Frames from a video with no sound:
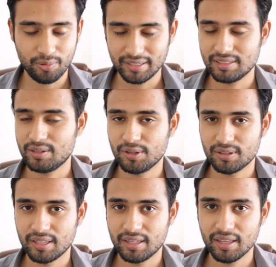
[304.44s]
Write down
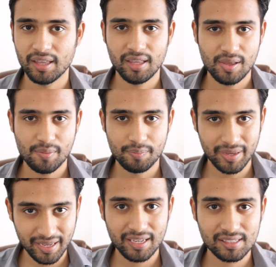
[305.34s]
your thing.
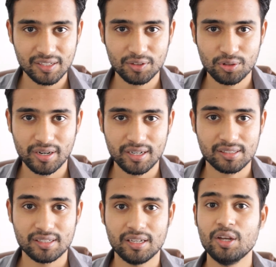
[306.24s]
Be easy with your
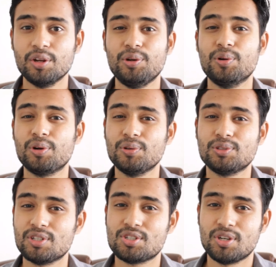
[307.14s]
essay. Don't
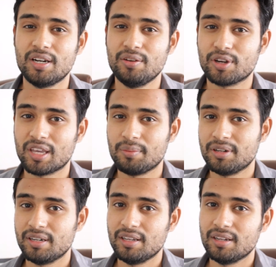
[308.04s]
use your GRE
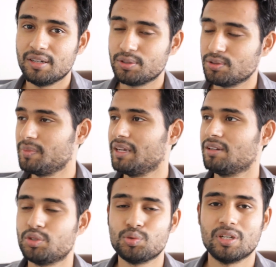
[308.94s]
vocabulary here. Don't make
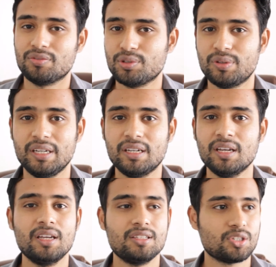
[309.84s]
it too tough to read.
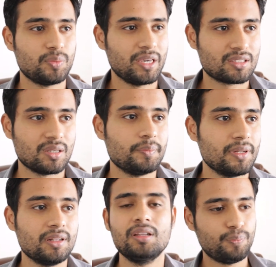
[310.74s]
Just make it
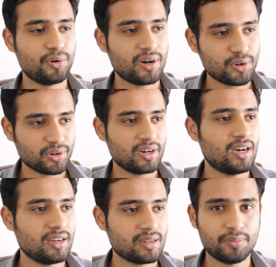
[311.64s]
simple. Pour out your
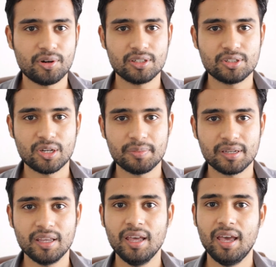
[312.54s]
heart about the
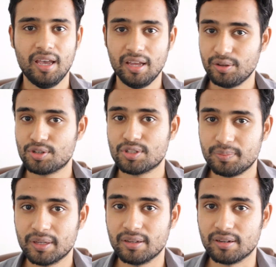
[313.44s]
topic and you
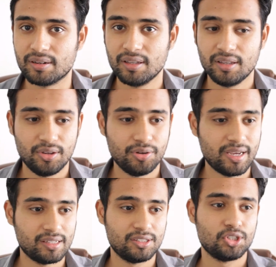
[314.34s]
should be good.
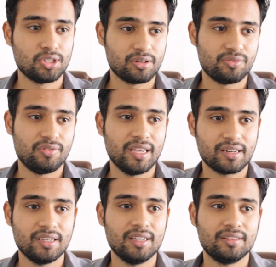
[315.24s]
Your essay should
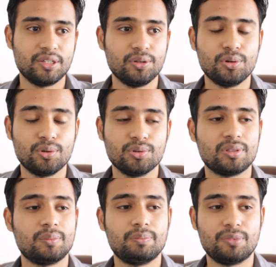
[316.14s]
reflect that you
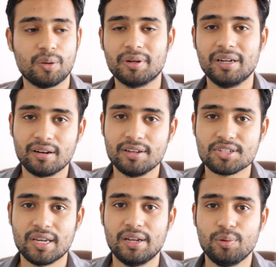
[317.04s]
know proper
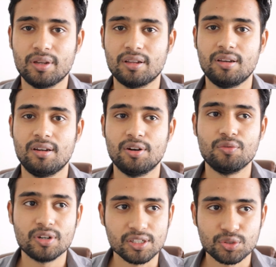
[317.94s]
English and you can
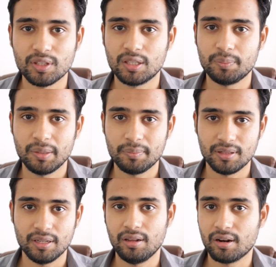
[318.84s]
converse with other
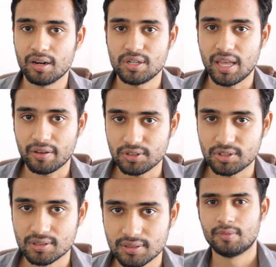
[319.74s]
people in English
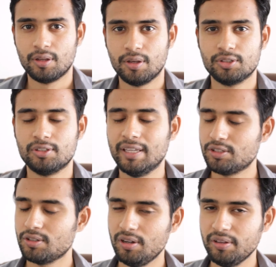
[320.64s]
language. So
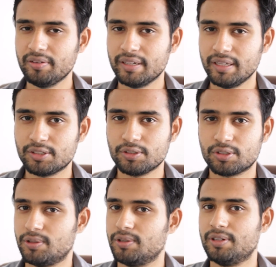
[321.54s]
that's all you need to
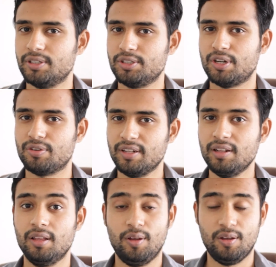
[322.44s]
score good in
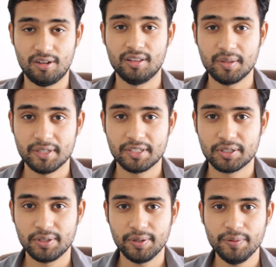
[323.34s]
TOEFL. All the
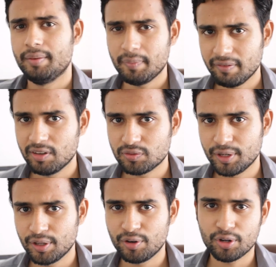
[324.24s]
best to you. In my previous
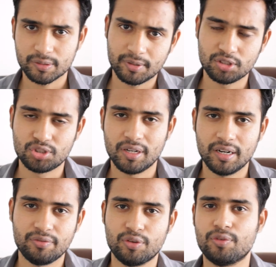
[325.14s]
video, we talked about
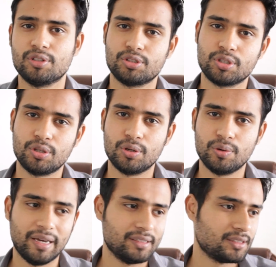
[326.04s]
GRE. If you want to
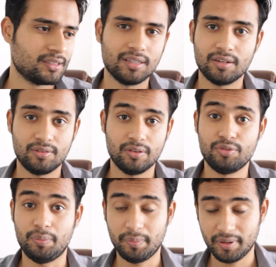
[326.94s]
go and see it,
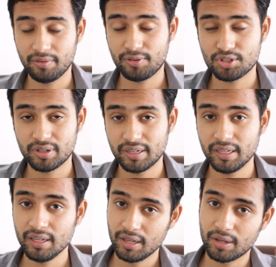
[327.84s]
if you're preparing for
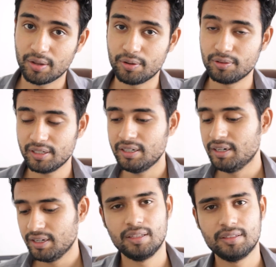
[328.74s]
GRE, go there.
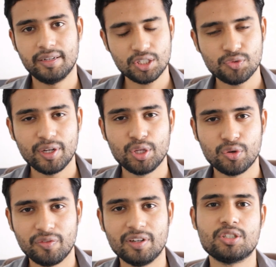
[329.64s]
In the next
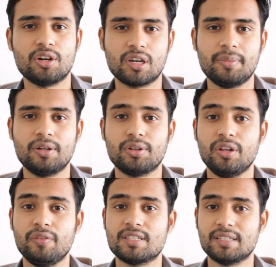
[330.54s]
video, we will talk about
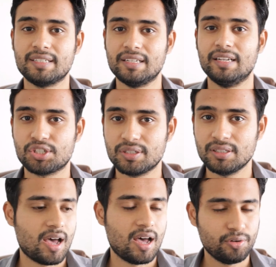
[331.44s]
university
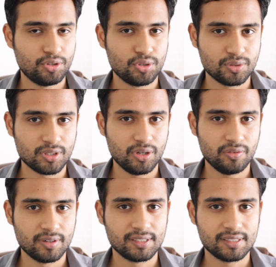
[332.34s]
selection, how to choose a
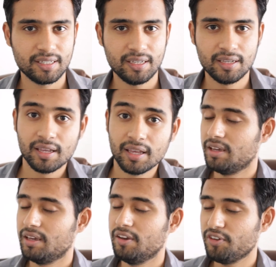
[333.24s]
university.
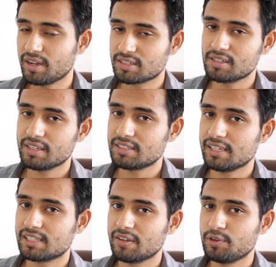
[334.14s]
If your
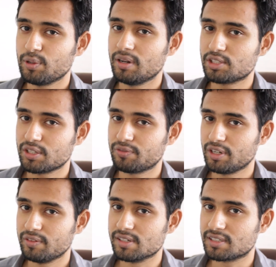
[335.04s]
consultancy has given you a list of
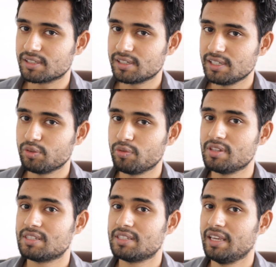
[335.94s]
universities, we
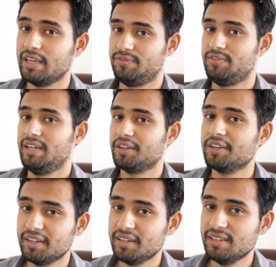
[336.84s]
will see if they are
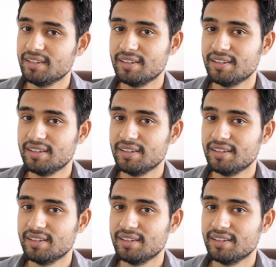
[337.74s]
good.